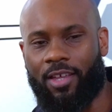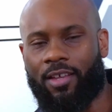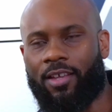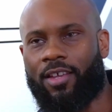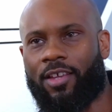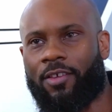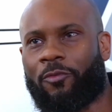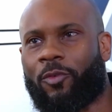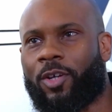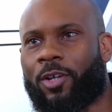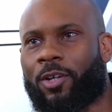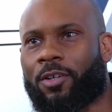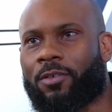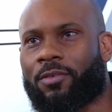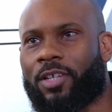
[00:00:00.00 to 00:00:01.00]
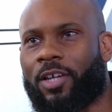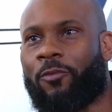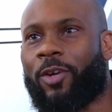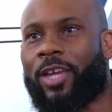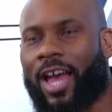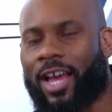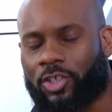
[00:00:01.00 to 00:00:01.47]
If
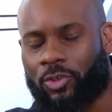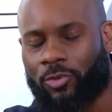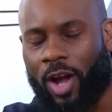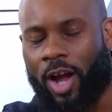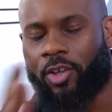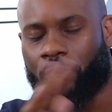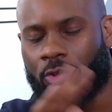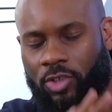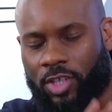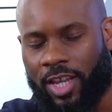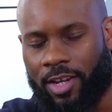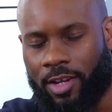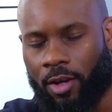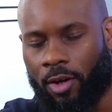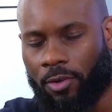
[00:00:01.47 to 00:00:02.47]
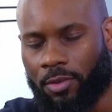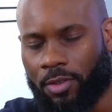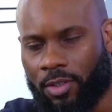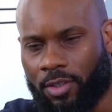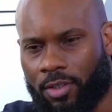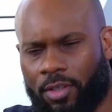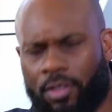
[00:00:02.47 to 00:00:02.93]
we asked you out and you said no,
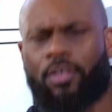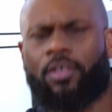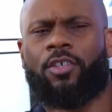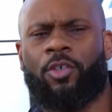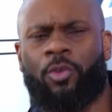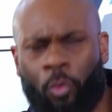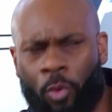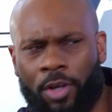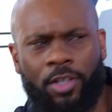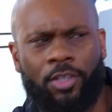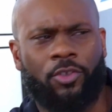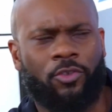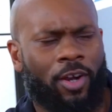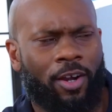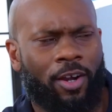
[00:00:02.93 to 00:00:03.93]
you want us to try